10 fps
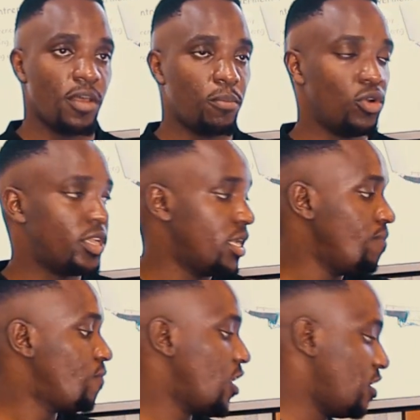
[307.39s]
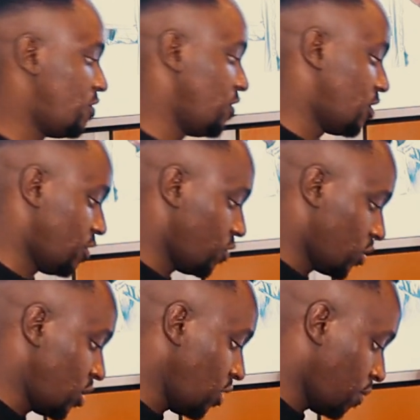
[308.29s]
support and resistance.
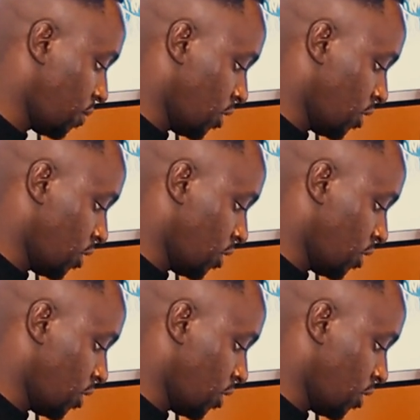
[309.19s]
Okay.